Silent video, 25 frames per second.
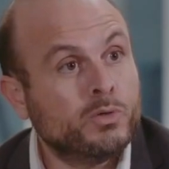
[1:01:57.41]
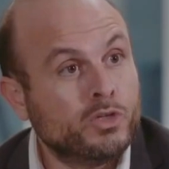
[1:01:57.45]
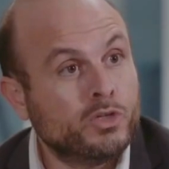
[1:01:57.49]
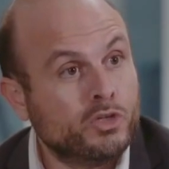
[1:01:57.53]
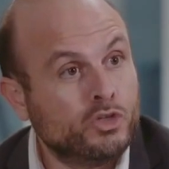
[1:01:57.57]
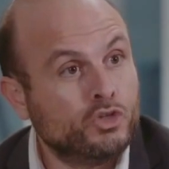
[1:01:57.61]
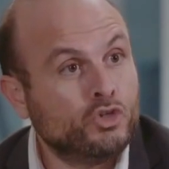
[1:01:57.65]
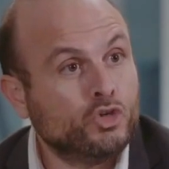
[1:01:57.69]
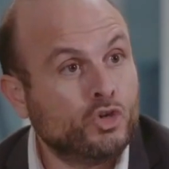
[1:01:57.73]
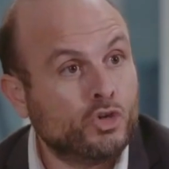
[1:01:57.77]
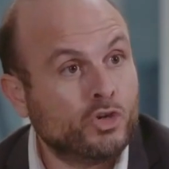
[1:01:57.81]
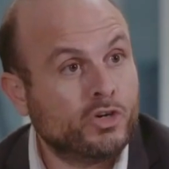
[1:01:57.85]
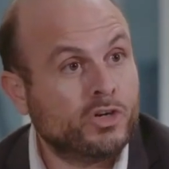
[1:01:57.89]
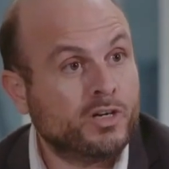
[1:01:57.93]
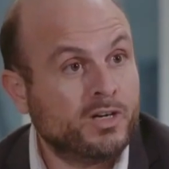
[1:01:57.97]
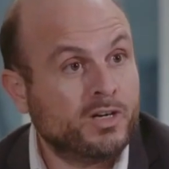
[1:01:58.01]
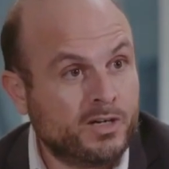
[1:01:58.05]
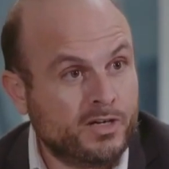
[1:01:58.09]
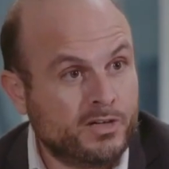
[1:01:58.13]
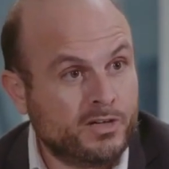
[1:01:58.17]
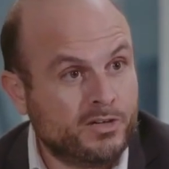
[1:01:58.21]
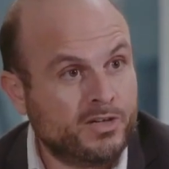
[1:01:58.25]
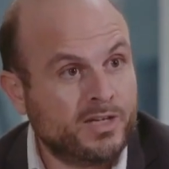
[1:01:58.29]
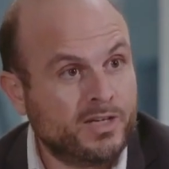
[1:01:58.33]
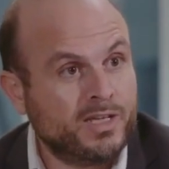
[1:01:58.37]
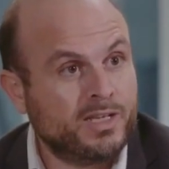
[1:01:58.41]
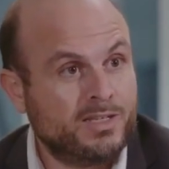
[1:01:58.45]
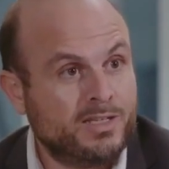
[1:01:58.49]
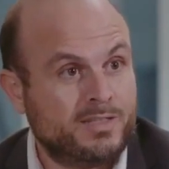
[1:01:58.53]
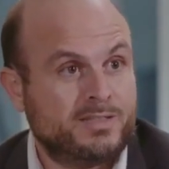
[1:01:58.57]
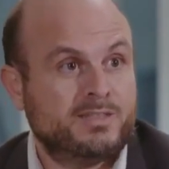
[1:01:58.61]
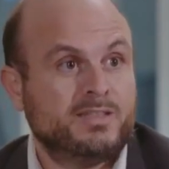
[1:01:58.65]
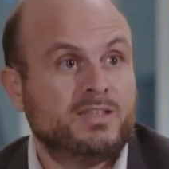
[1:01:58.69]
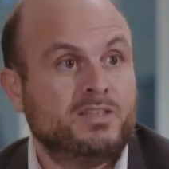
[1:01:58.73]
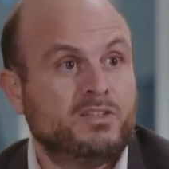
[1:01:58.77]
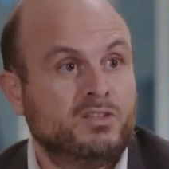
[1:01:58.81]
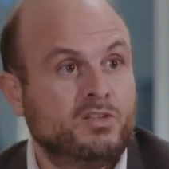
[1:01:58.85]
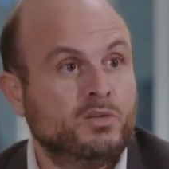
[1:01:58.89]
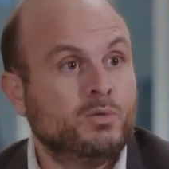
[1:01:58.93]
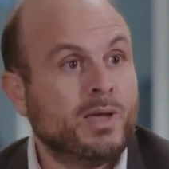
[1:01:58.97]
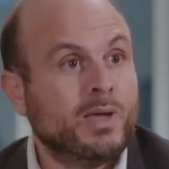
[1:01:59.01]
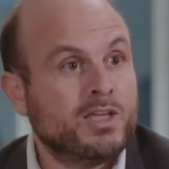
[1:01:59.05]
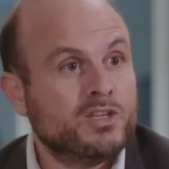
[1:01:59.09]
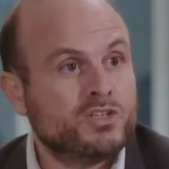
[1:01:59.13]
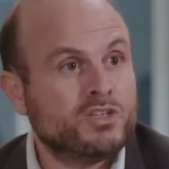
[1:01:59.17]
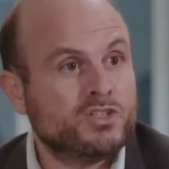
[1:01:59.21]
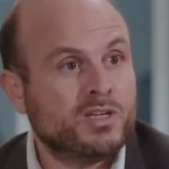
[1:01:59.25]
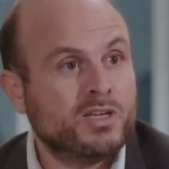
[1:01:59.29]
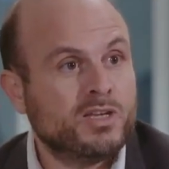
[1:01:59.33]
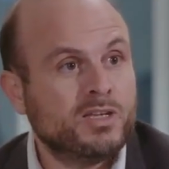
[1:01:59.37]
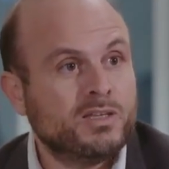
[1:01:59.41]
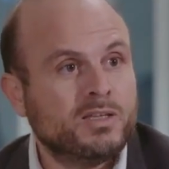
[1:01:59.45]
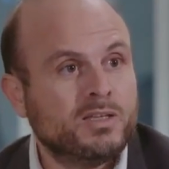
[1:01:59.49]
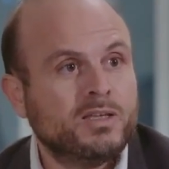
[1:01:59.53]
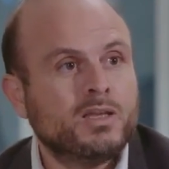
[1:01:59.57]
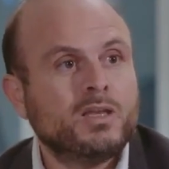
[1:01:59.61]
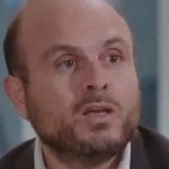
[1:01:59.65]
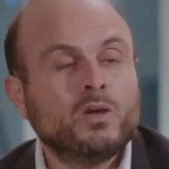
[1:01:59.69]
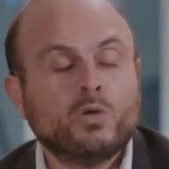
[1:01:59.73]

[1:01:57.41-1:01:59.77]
your real situation,